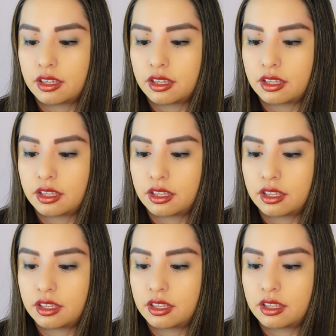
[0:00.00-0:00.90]

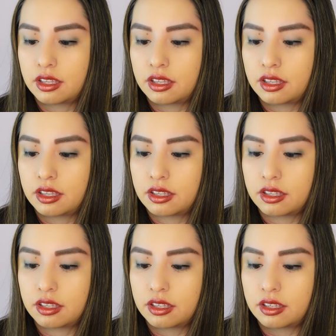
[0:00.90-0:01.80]

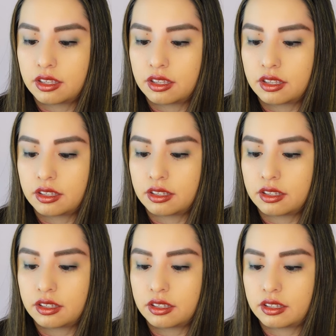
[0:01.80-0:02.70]

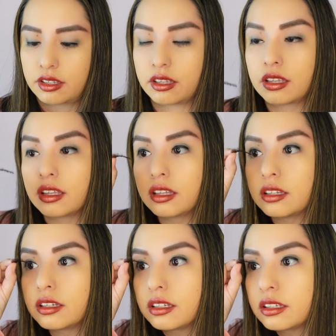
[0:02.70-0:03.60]

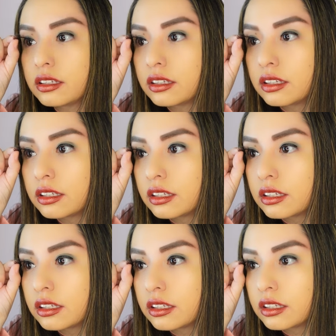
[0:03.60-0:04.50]

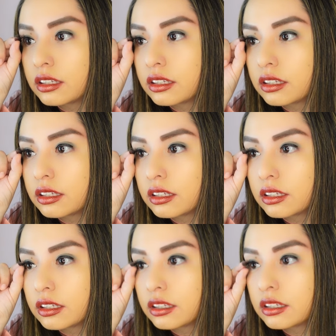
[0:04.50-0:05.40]

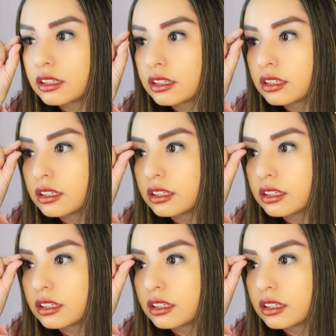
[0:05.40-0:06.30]

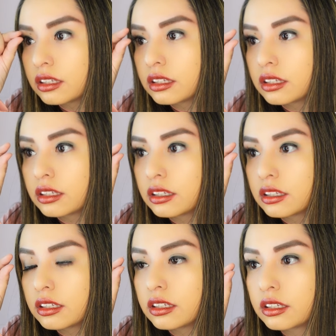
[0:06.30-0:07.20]

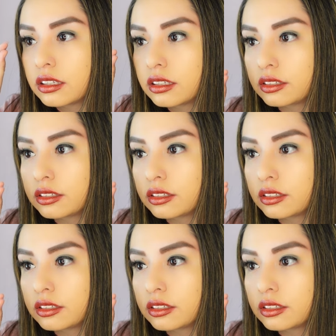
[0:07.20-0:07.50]
(no one is talking)